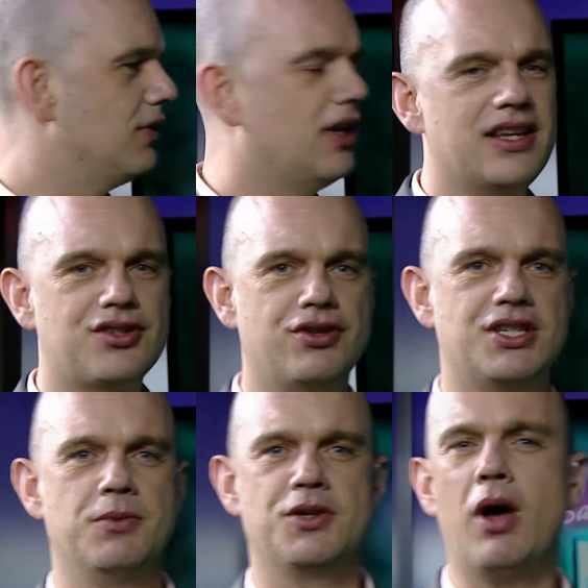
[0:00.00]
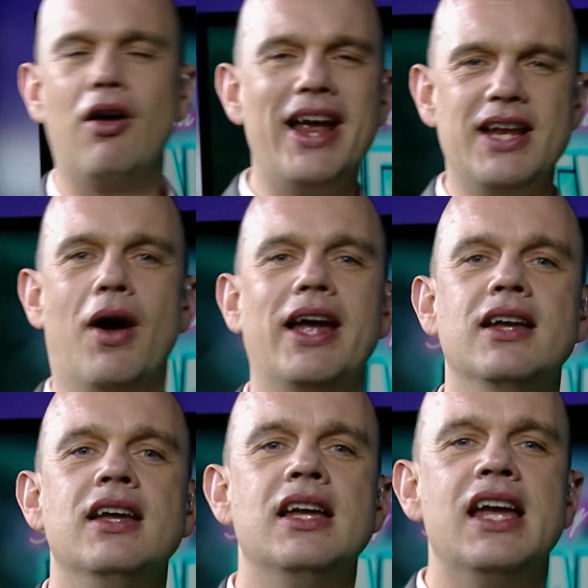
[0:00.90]
No, that's Christmas. Well, anyway,
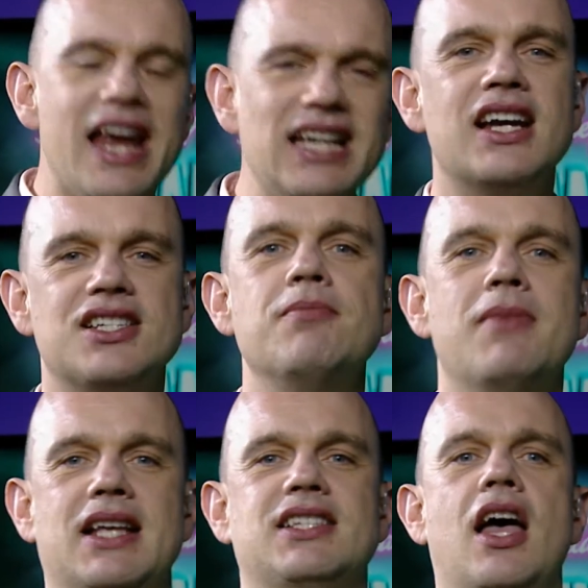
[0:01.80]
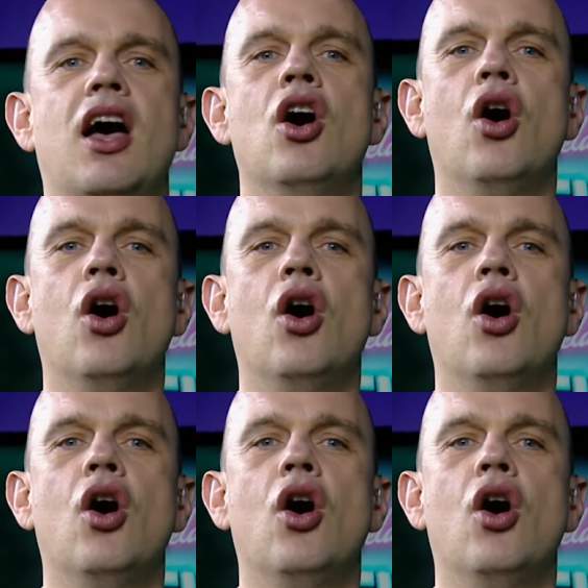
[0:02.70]
it doesn't matter.